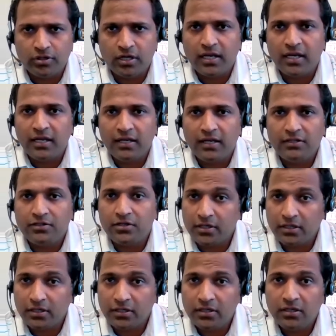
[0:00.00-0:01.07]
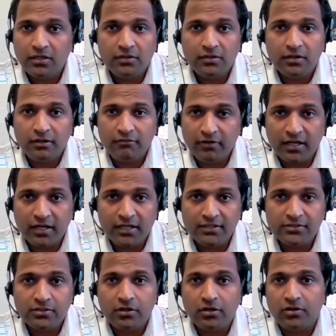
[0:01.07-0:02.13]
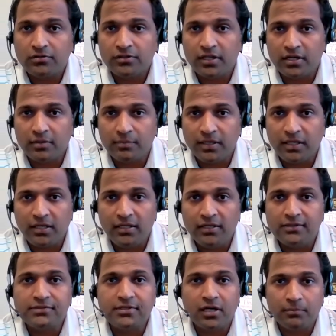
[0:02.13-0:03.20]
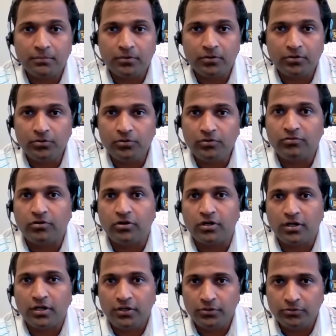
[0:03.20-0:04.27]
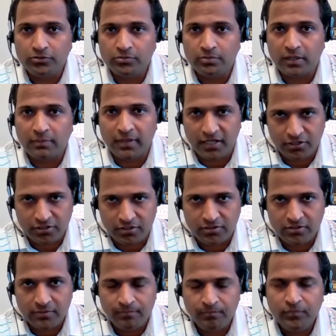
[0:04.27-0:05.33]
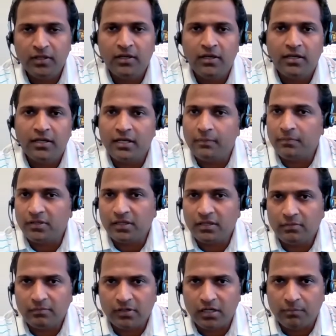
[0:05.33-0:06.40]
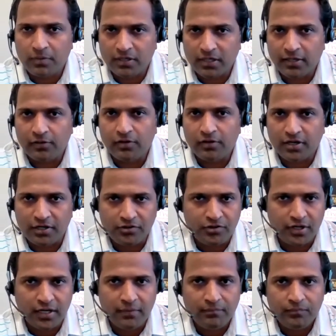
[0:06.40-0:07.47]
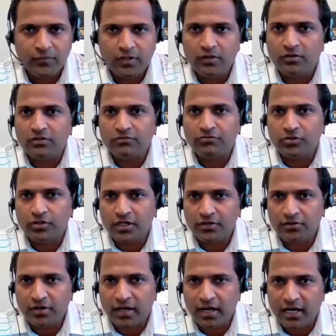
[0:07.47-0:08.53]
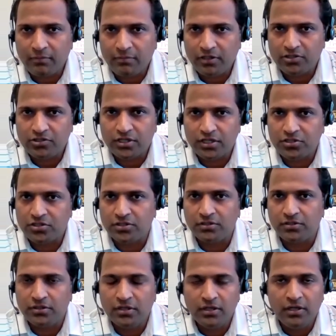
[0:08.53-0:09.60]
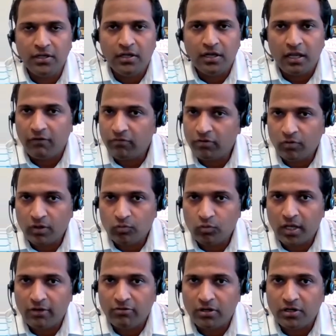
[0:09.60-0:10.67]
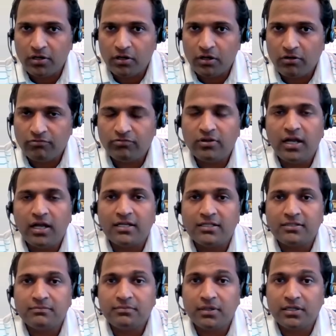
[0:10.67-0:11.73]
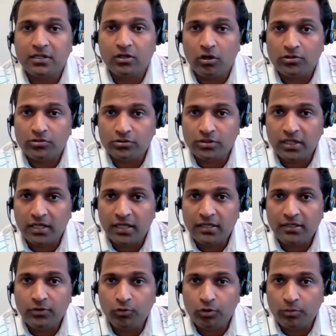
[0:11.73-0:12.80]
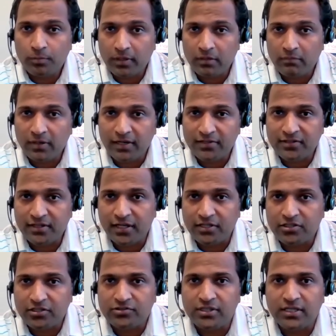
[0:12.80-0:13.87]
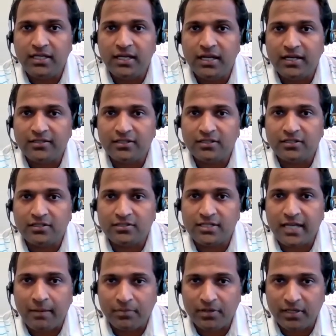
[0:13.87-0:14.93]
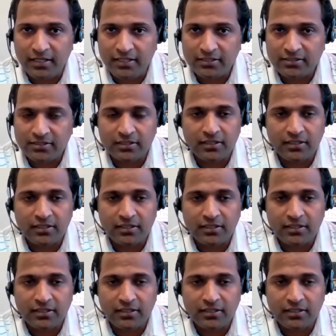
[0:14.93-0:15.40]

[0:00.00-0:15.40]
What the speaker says: a drug, device, or therapy is approved for use by patients in a particular country. You know, the Food and Drug Administration, everyone would have heard of, but also the European Medicine Agency and the Japanese